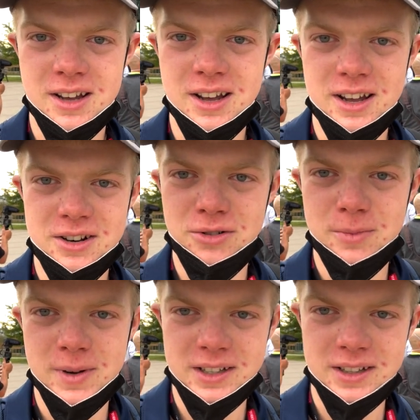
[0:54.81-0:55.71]
Andrew
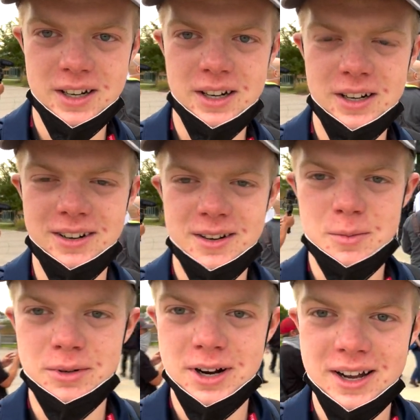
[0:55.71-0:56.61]
back there,
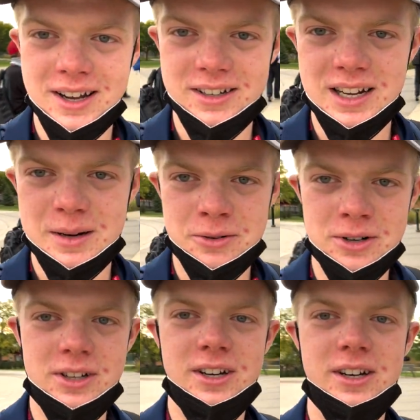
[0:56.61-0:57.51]
Brad, Cotter
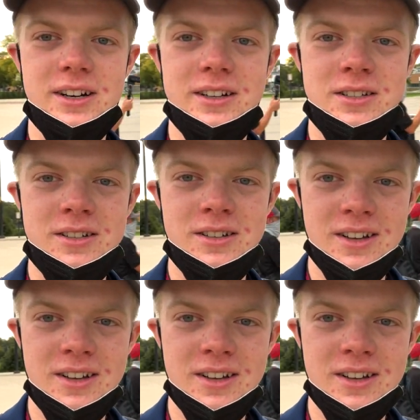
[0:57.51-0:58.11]
Creek Cots,